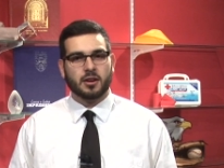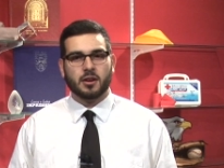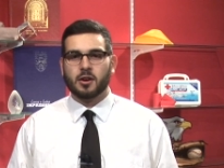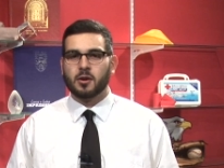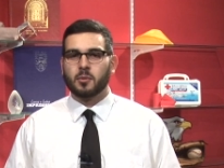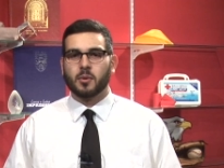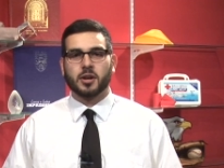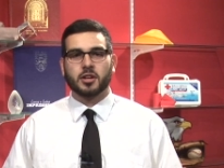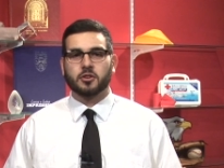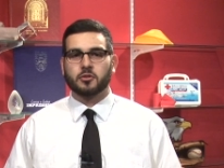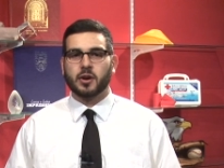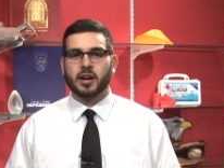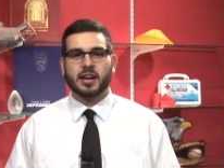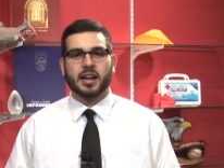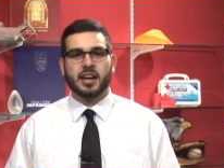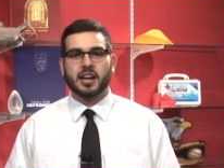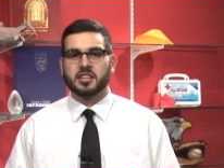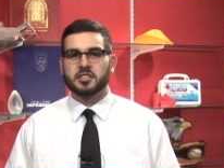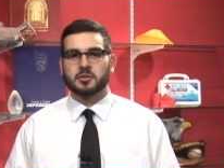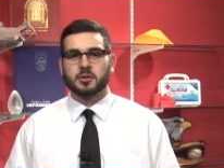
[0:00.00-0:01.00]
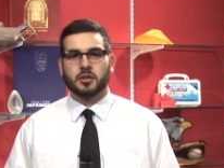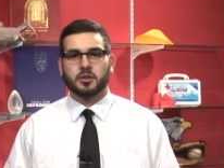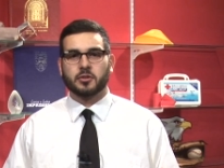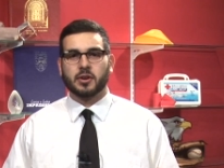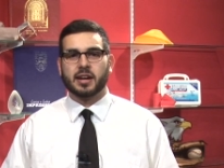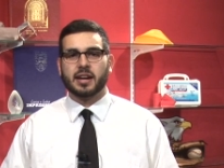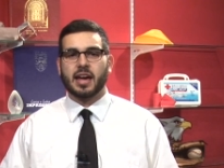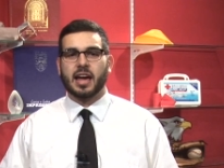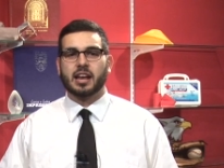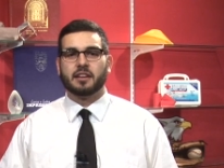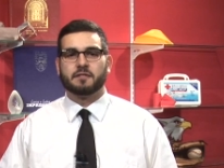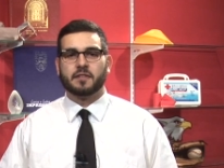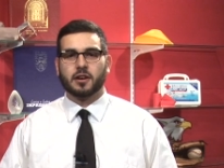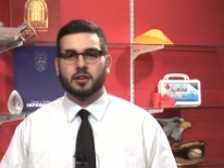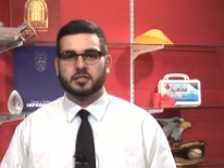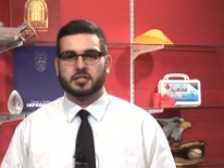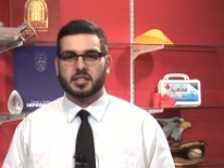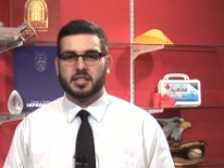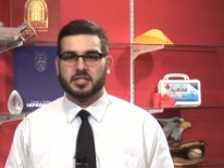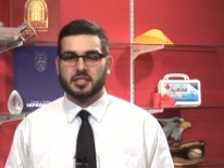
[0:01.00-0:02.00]
What a great ending to a great N F L
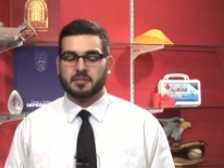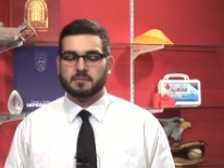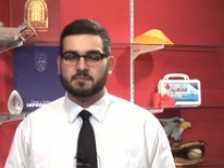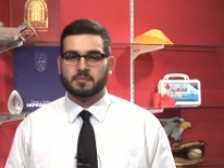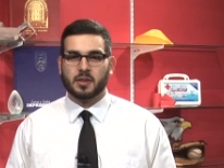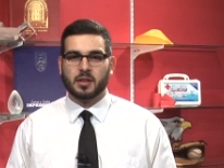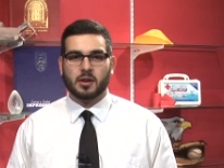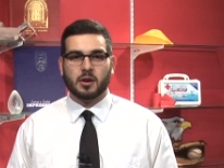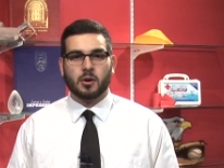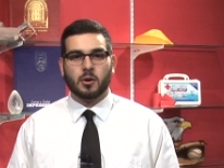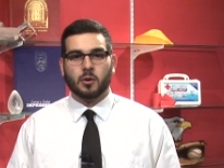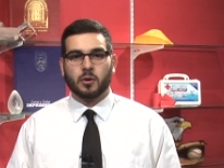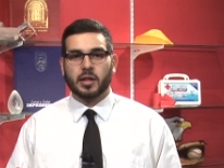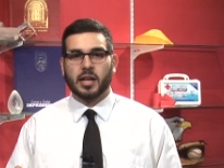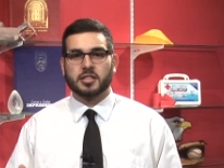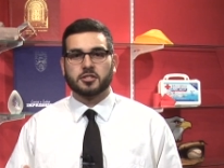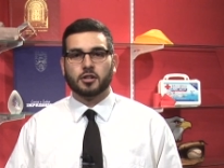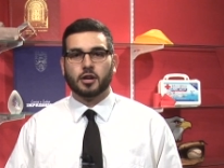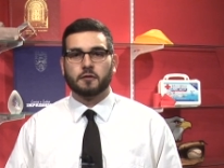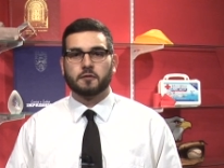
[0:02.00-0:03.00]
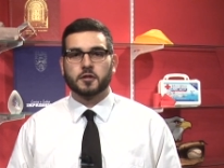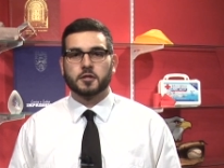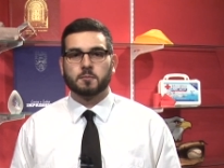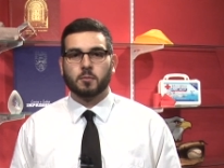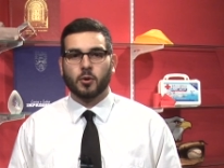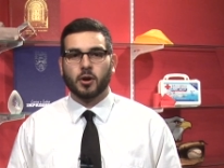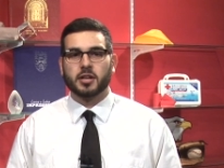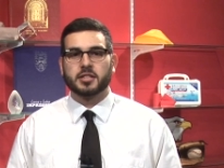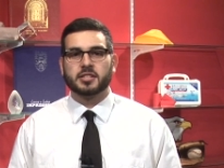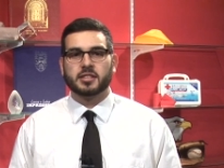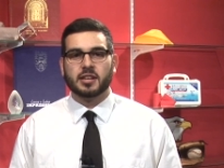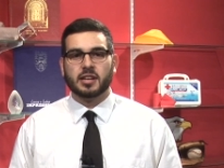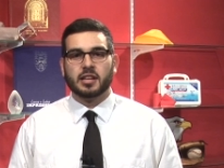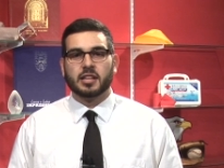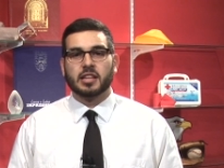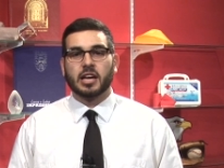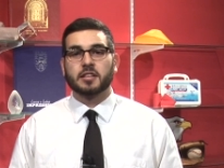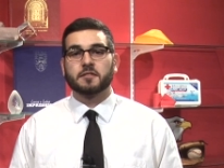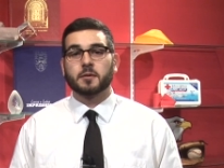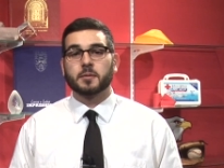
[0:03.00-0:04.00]
season. Well, that's all for sports.
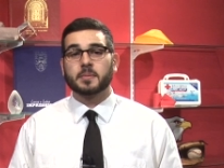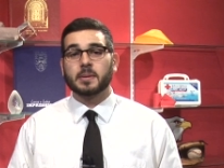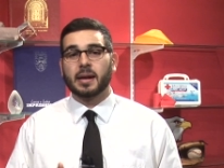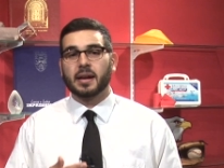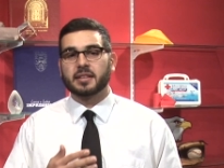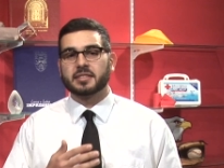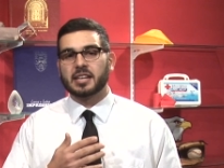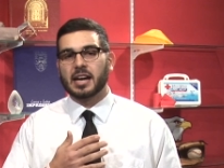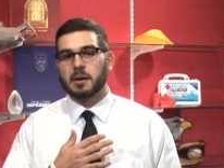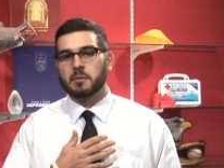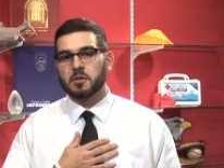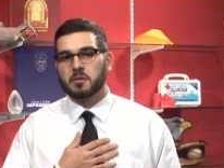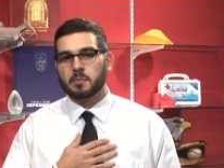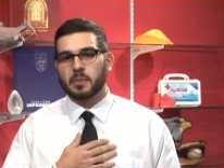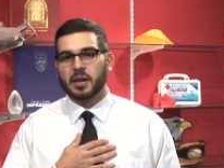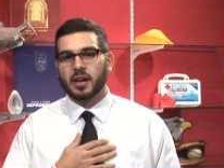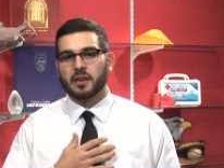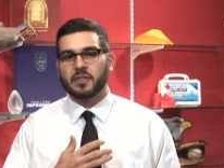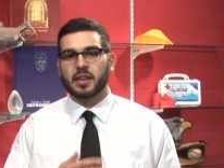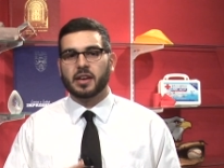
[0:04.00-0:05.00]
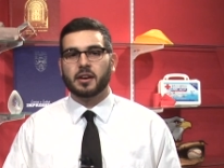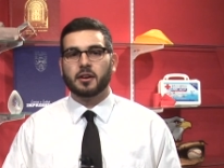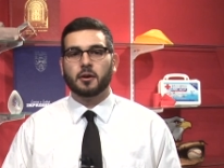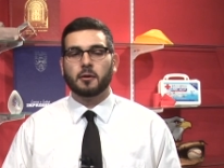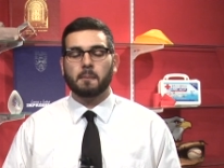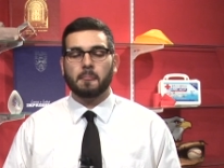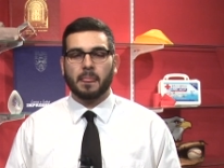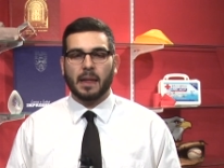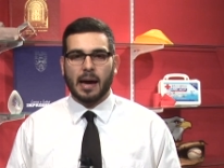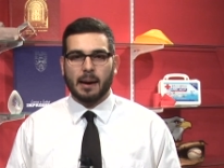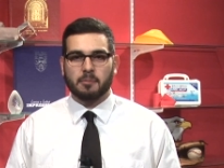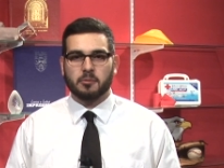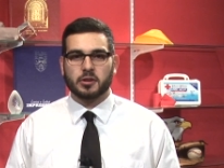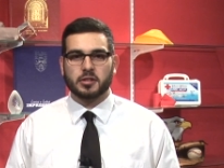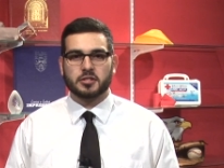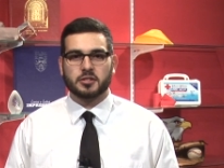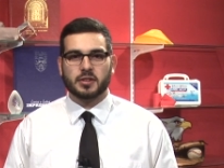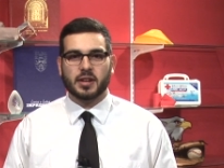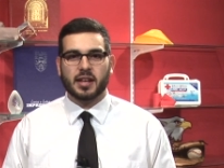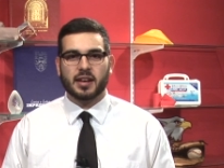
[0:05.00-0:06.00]
Thanks for spending time with me on the Hill. I'm Chris
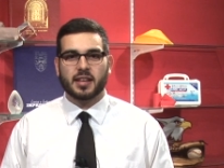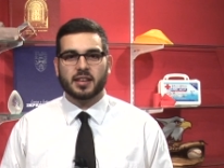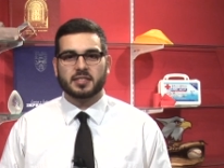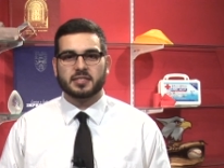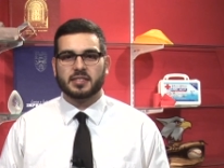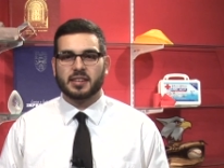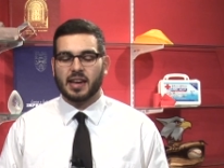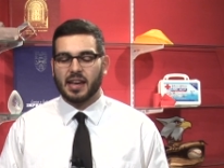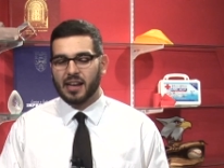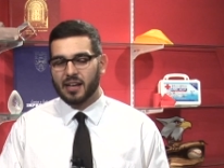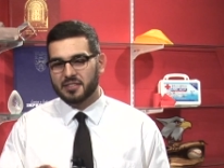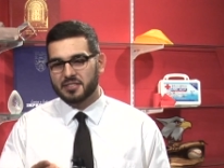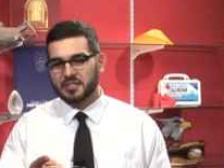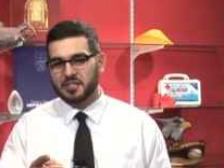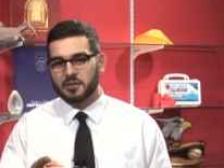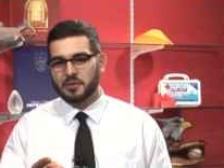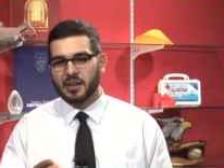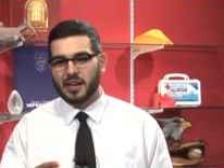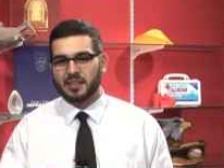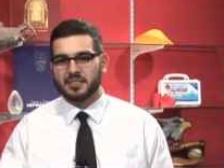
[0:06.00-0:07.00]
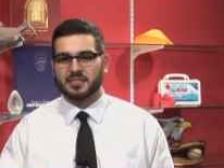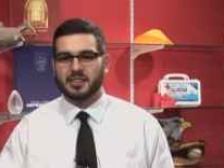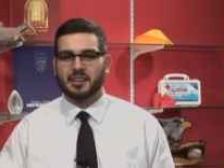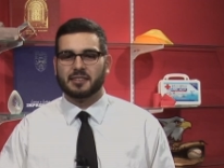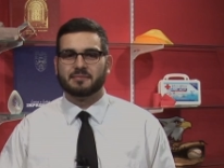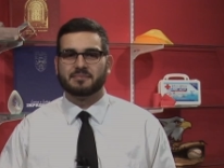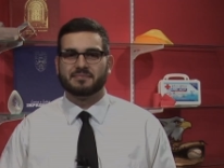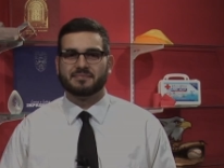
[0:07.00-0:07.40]
Hernandez, and I'll see you next time.